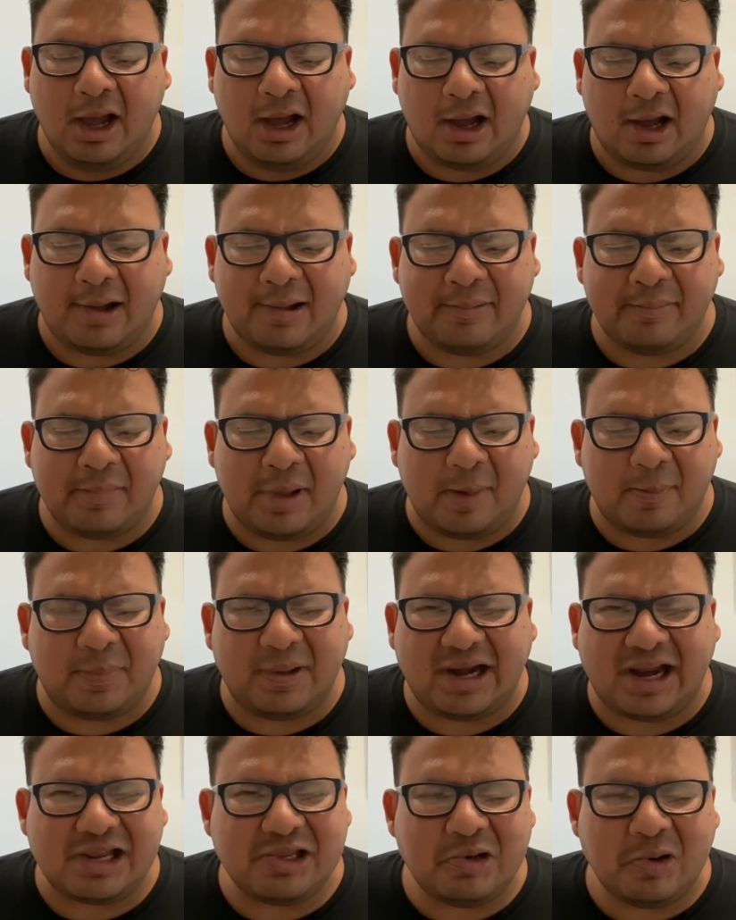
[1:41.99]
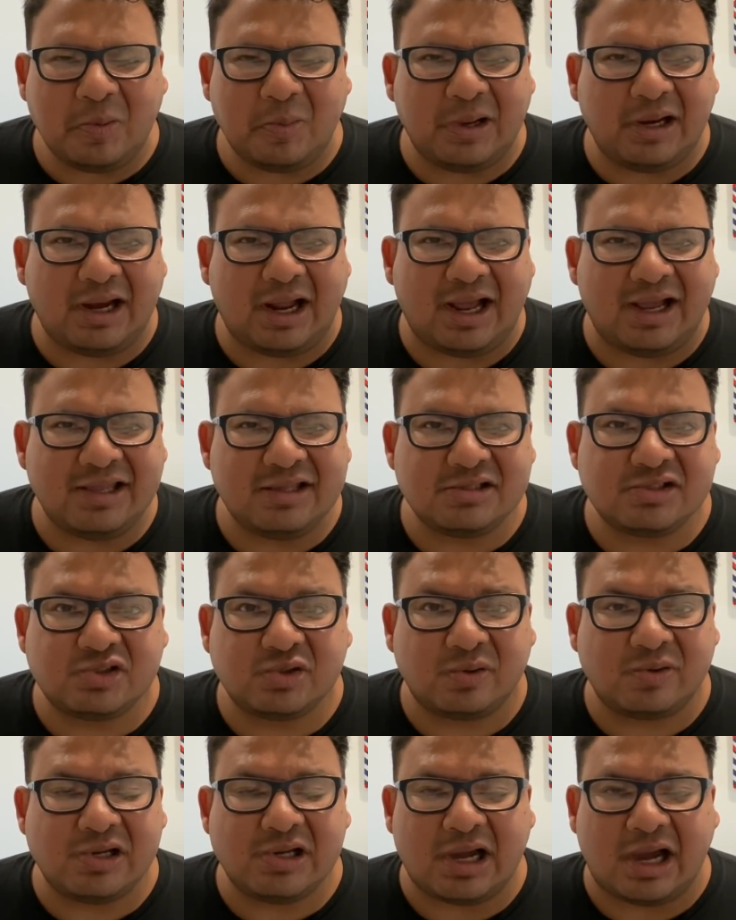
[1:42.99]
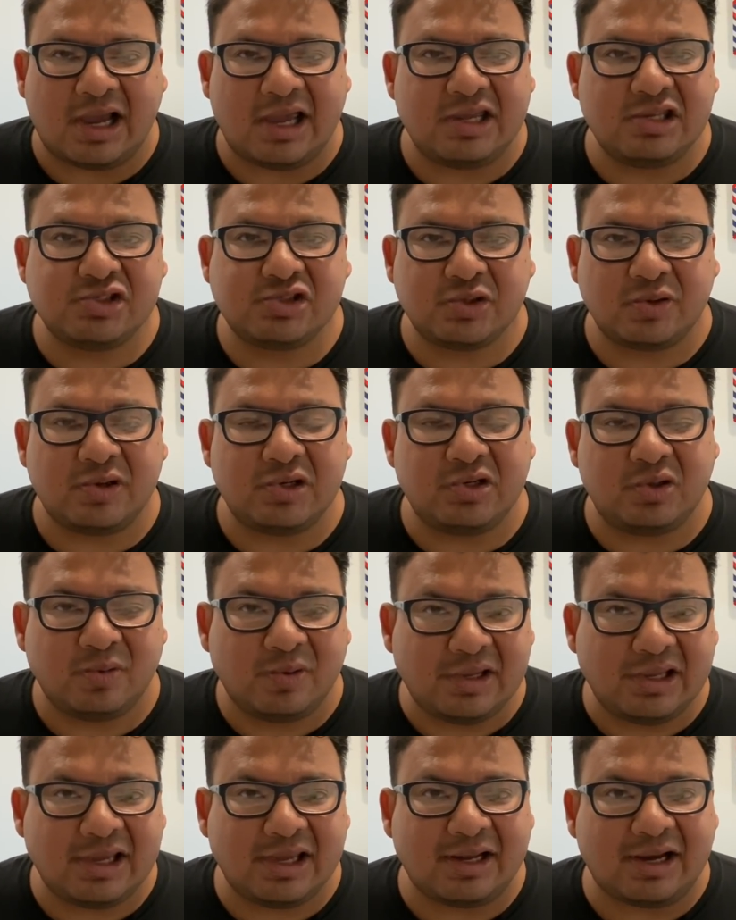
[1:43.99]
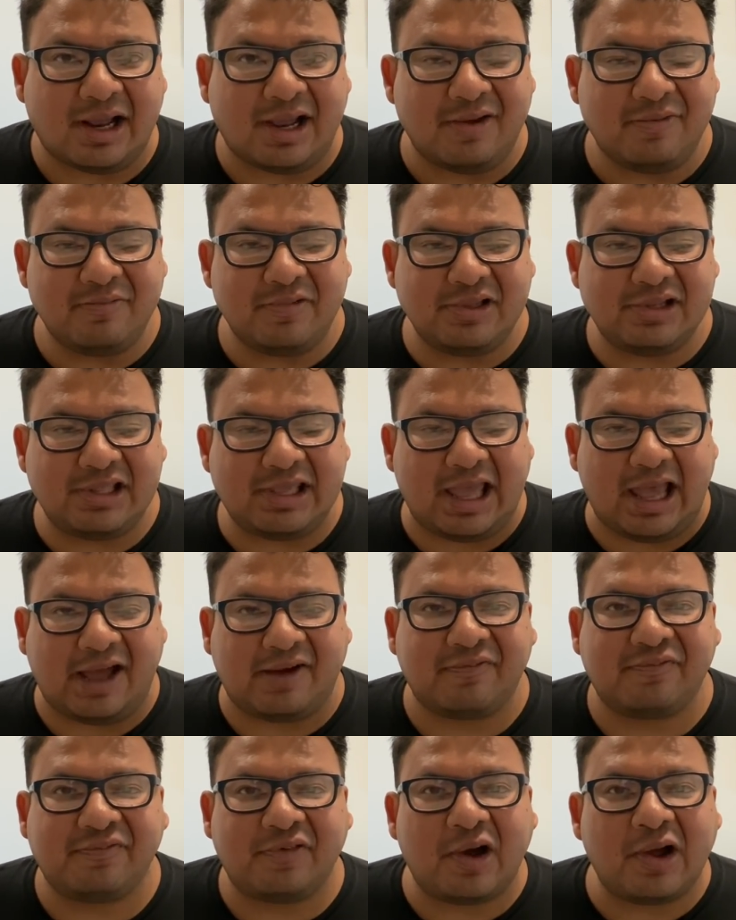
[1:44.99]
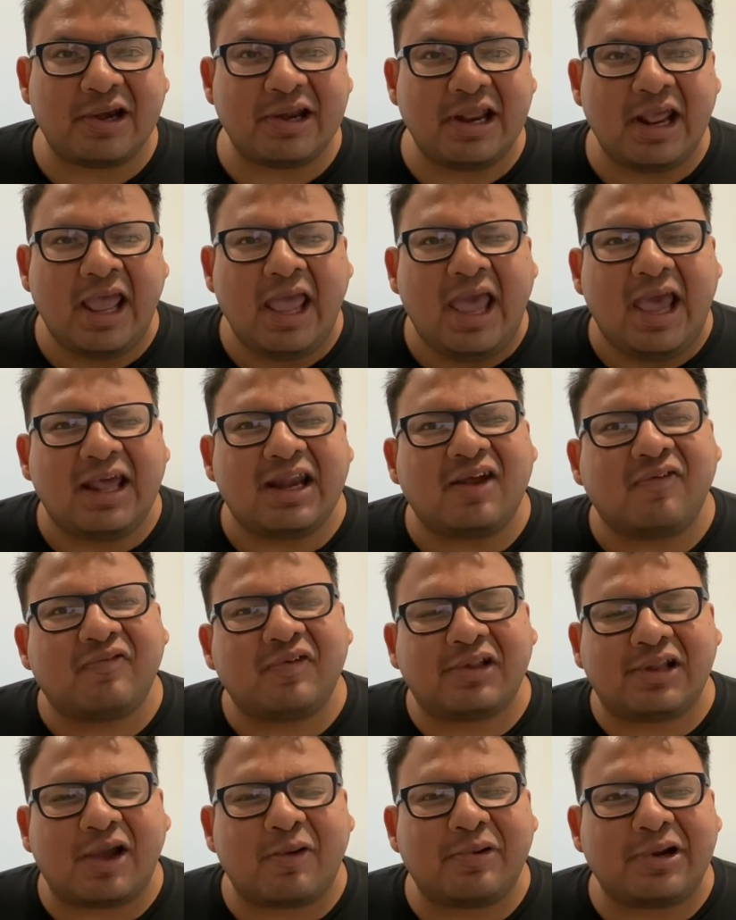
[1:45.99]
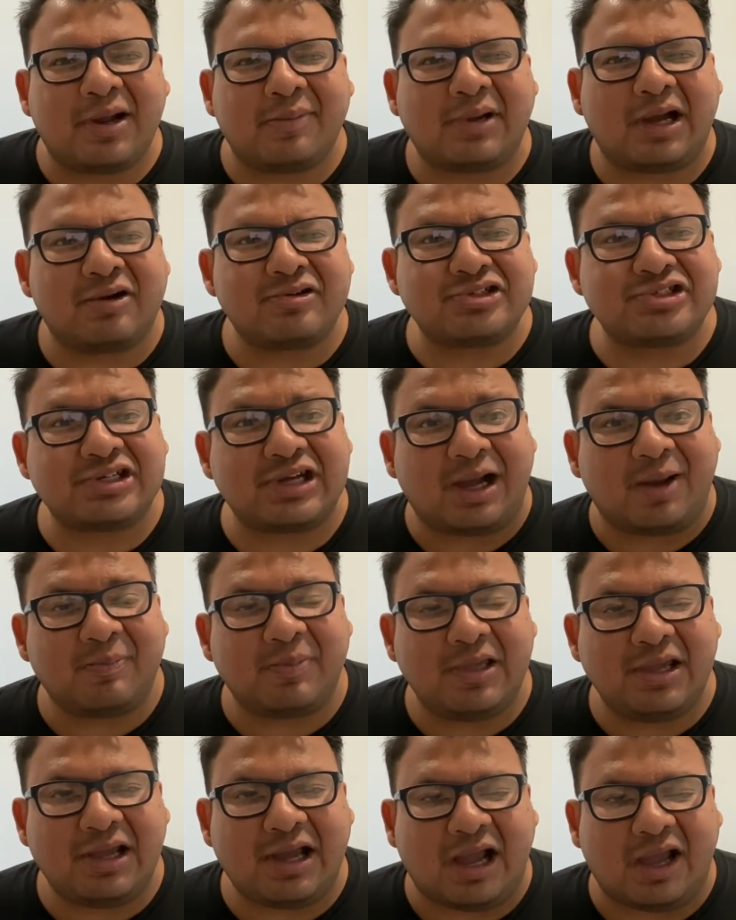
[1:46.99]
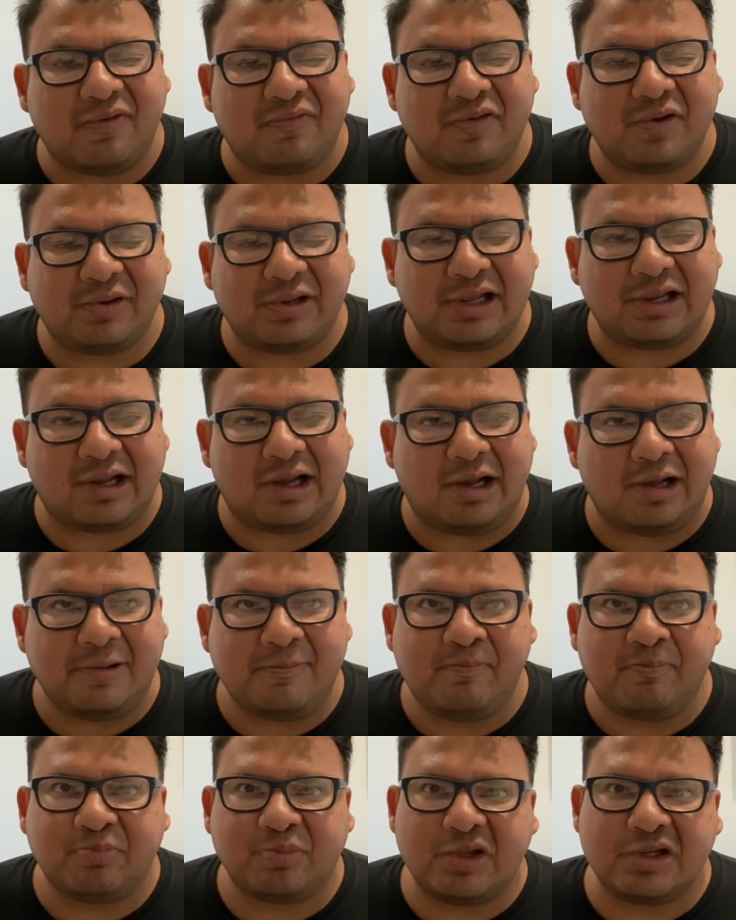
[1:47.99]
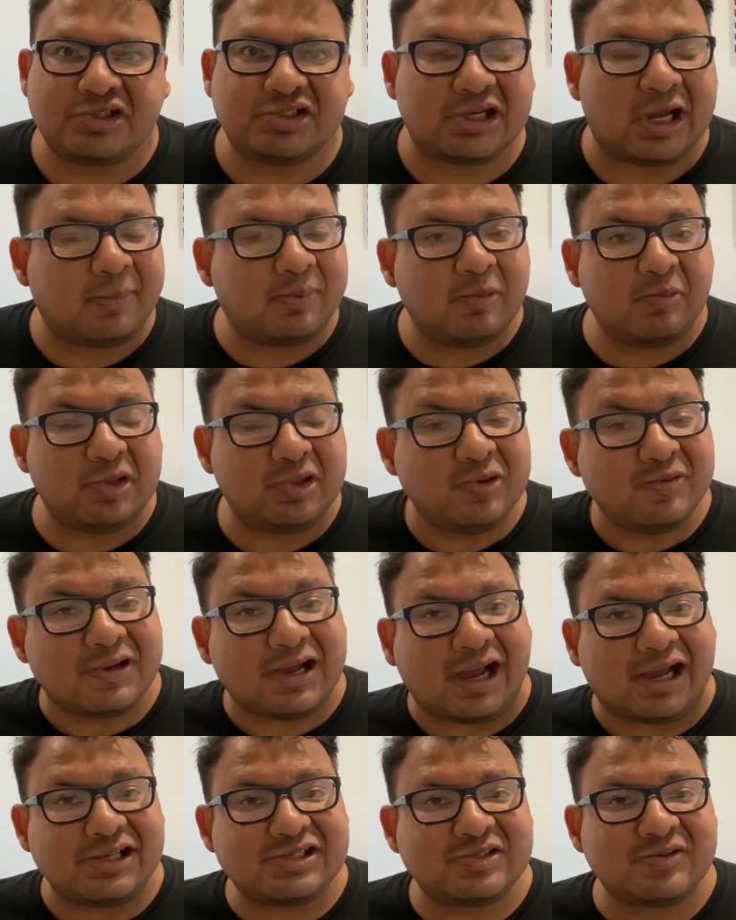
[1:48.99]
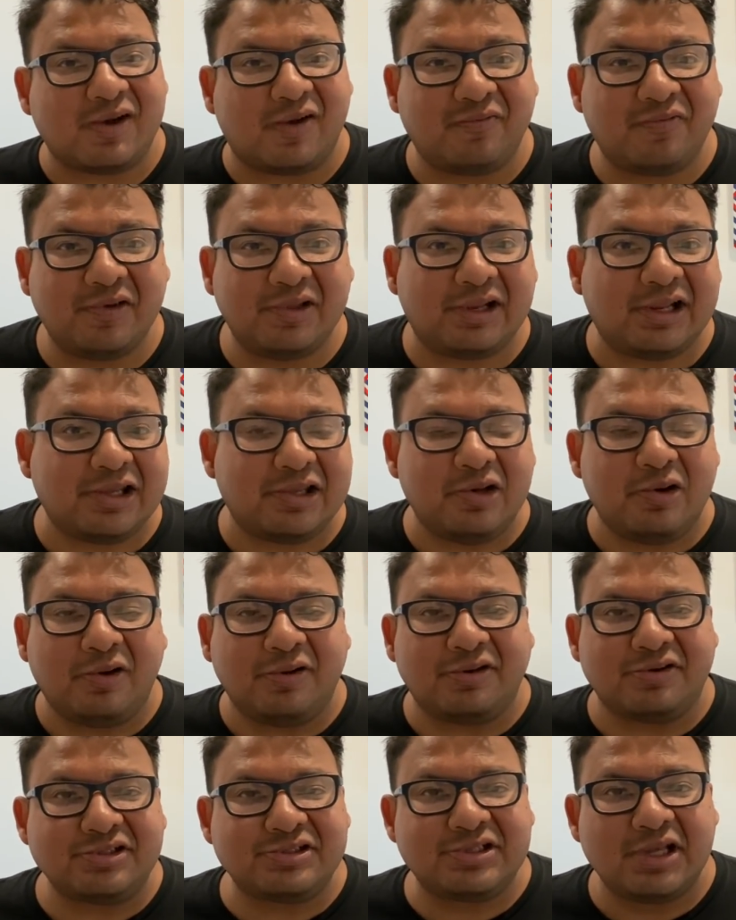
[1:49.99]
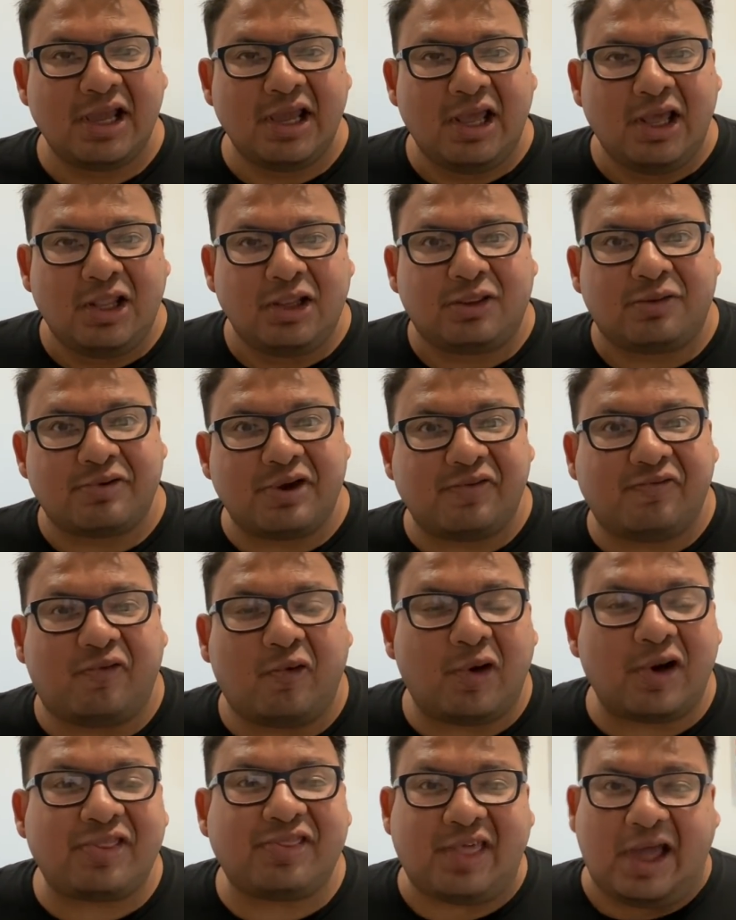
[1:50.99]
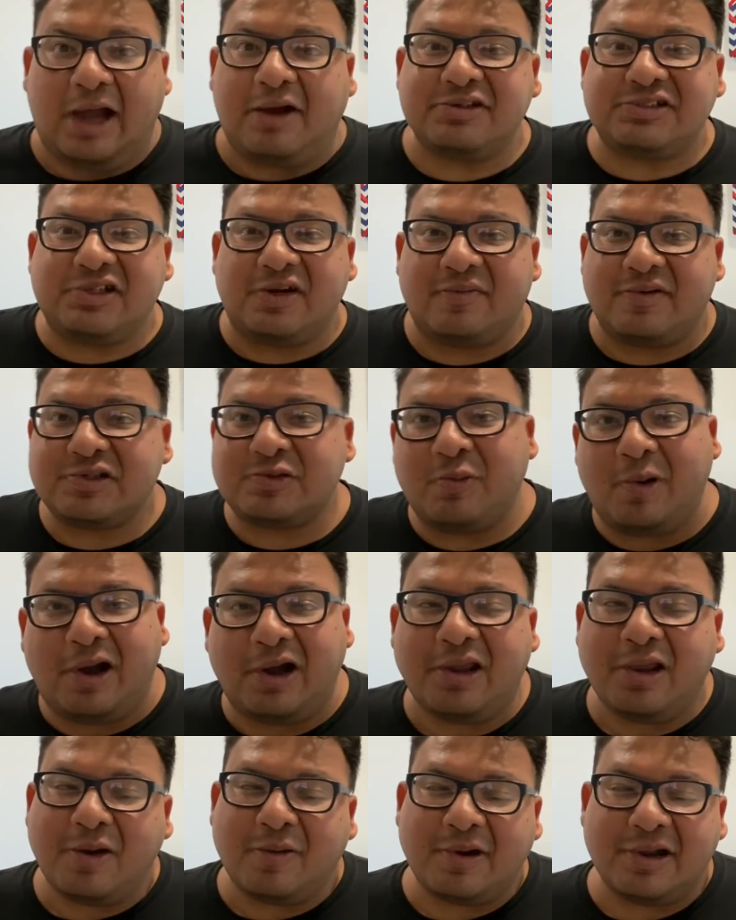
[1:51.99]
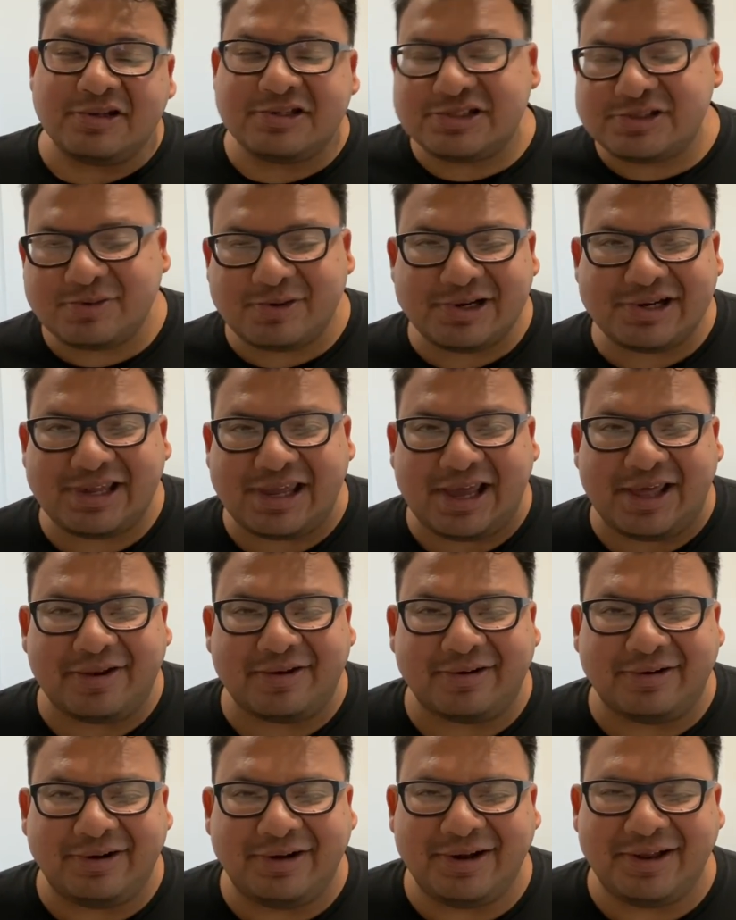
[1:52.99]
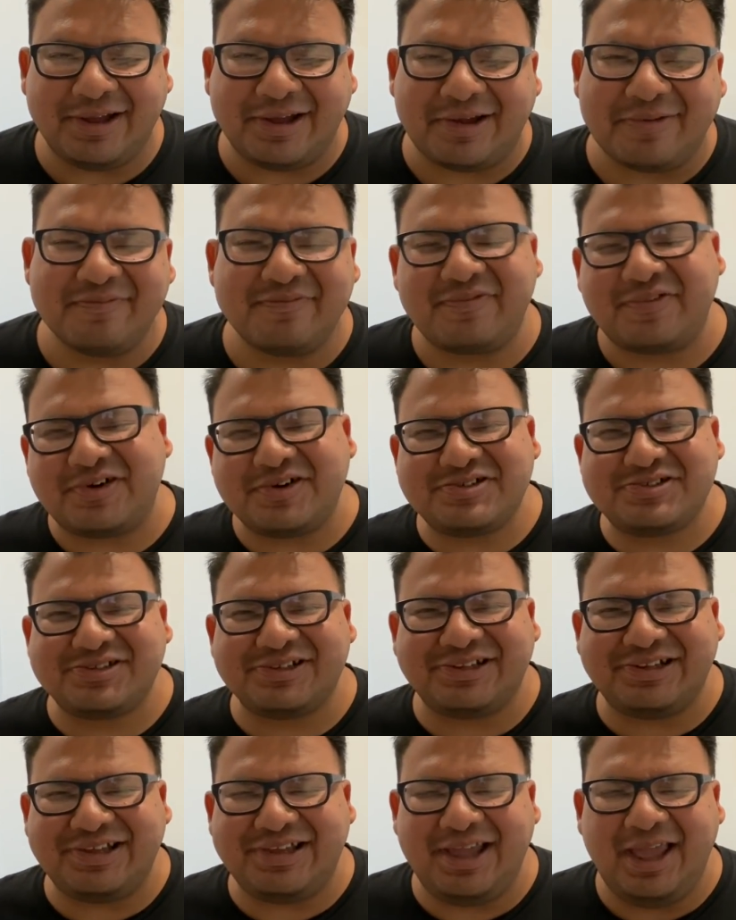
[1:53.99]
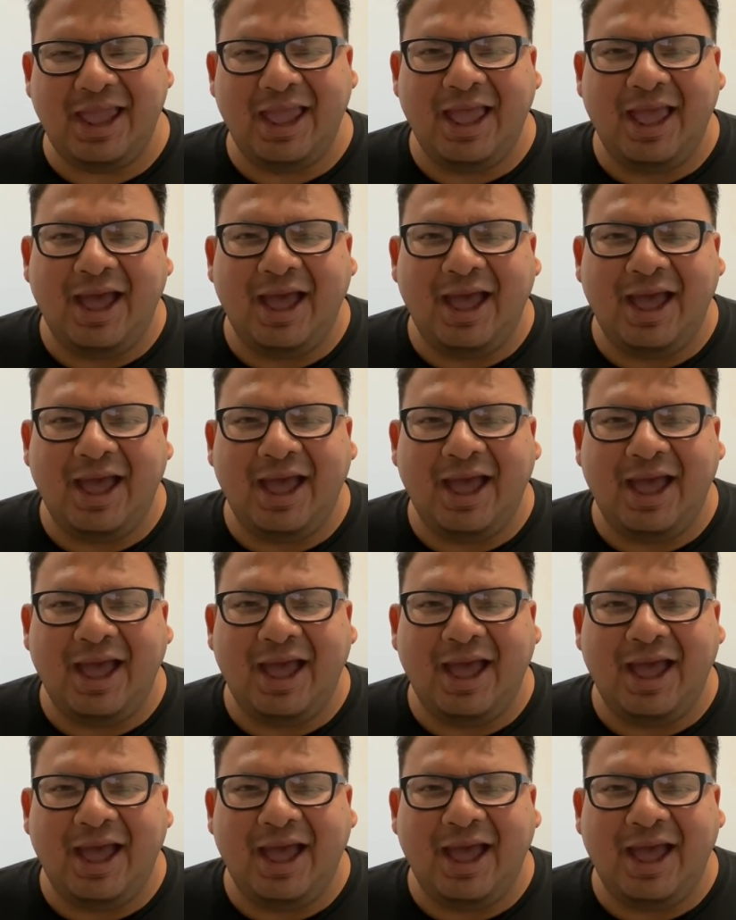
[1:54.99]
But you know what? I enjoy doing it. I really have fun. And I feel like when I'm out shopping, I feel like I'm shopping with you guys. So I feel like, there's 3,000-4,000 of us walking around the store together, virtually.